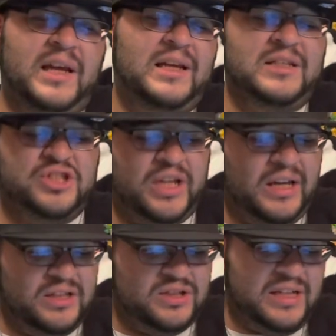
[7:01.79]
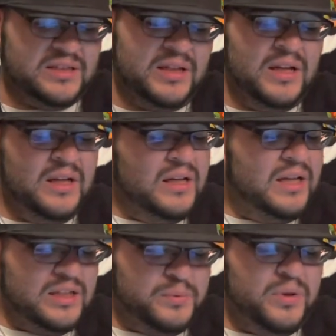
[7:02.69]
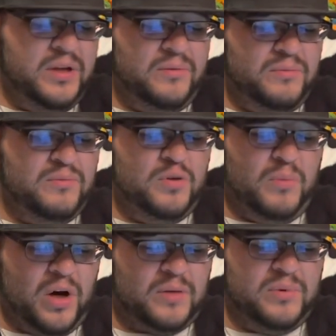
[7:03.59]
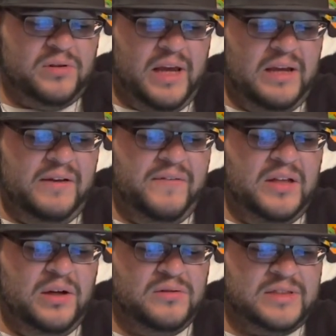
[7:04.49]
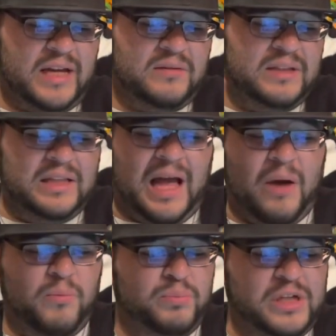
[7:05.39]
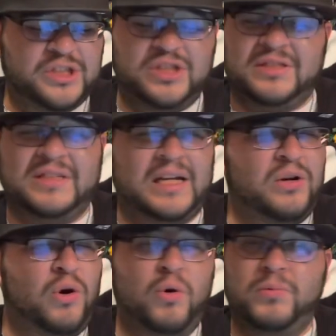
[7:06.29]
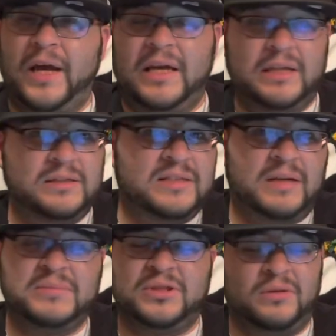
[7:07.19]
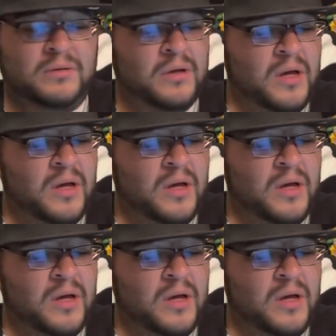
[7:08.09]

they could change. that's that's pretty remarkable. And he, he knows like prejudice is not gonna go away anytime soon.